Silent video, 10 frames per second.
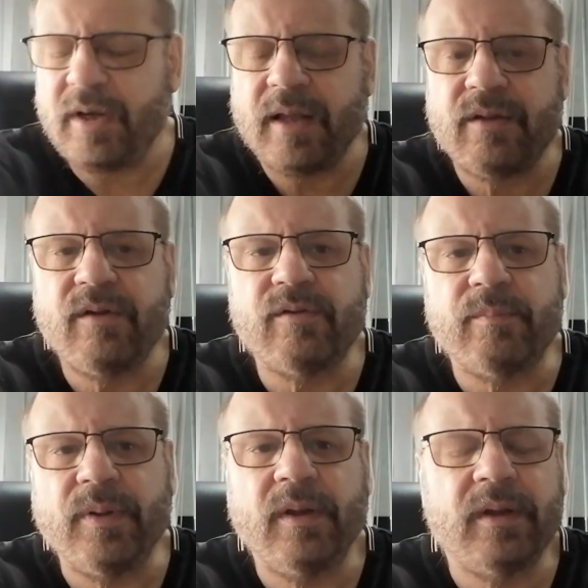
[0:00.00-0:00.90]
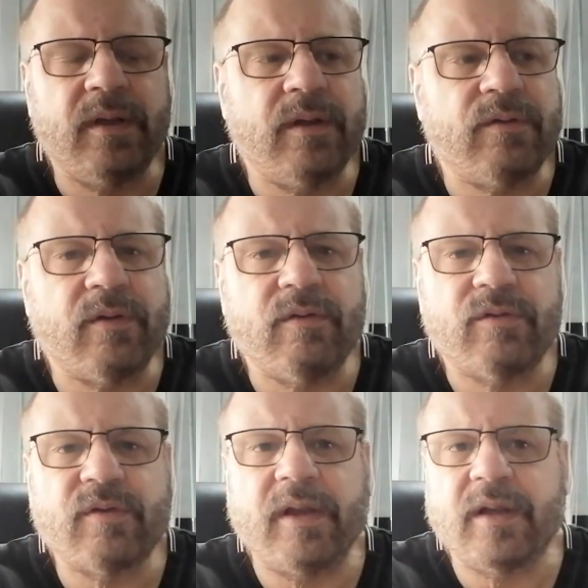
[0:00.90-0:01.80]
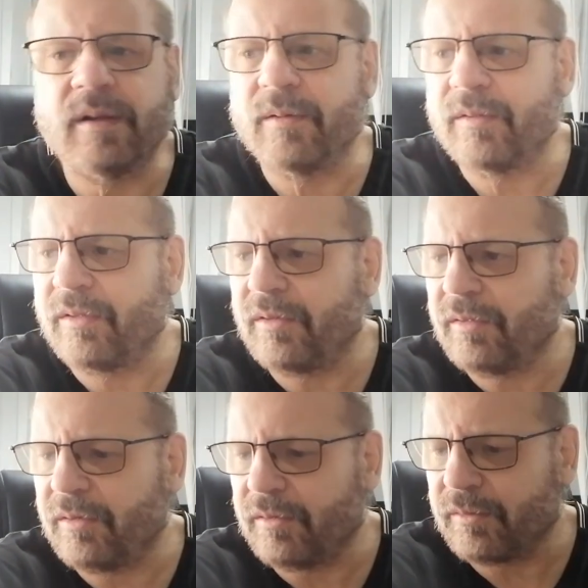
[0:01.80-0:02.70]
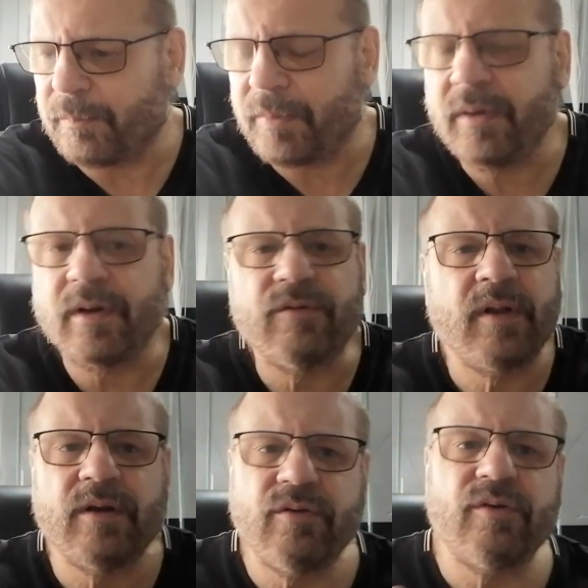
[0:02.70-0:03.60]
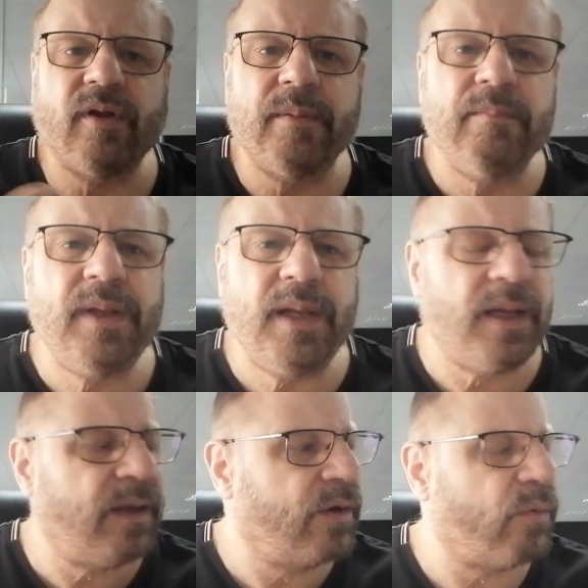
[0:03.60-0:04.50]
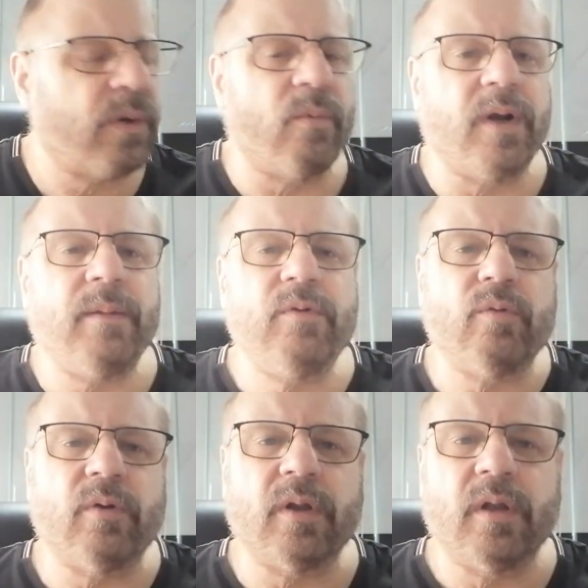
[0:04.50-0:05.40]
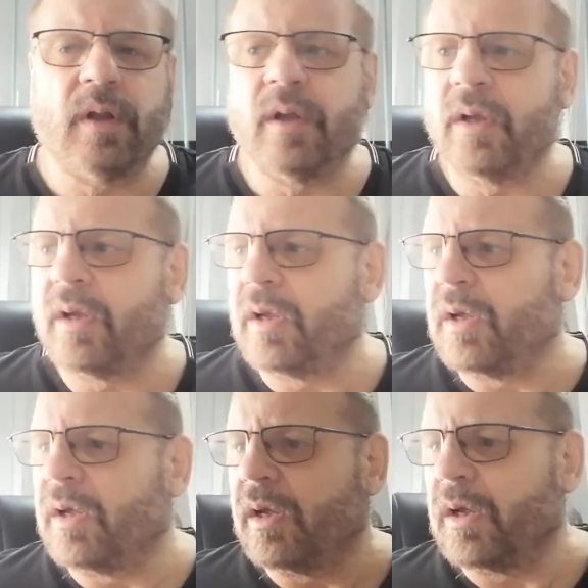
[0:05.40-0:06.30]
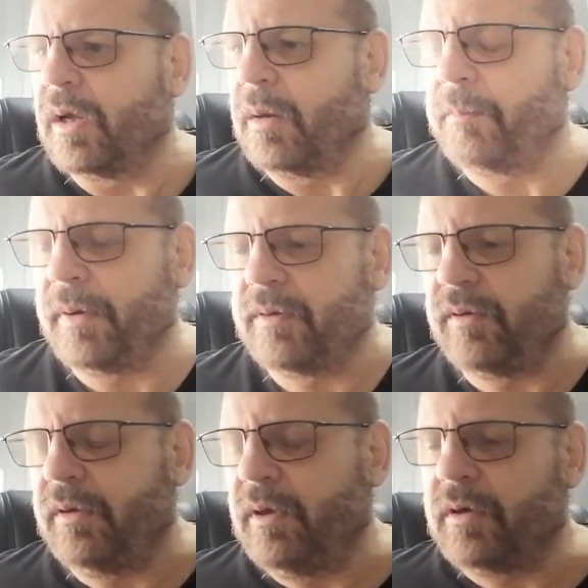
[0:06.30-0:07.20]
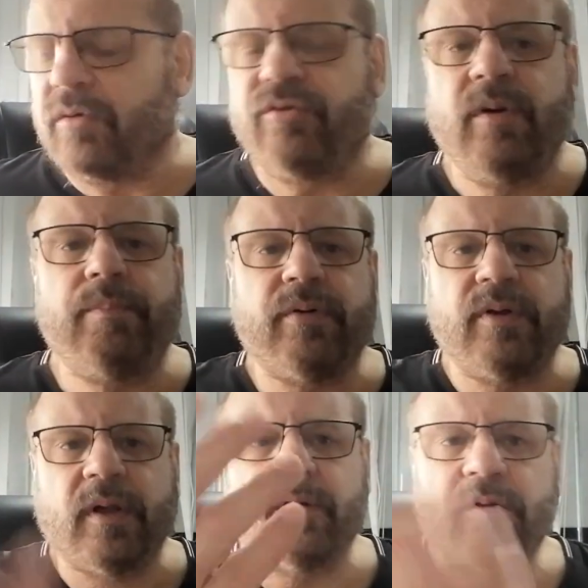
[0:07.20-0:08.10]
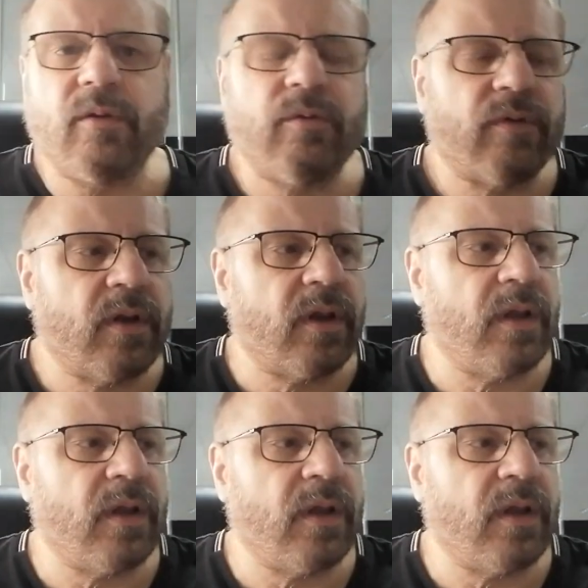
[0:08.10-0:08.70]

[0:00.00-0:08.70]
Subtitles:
had these abilities, these abilities, not just on me, knowing what I'm doing, but, she predicted there was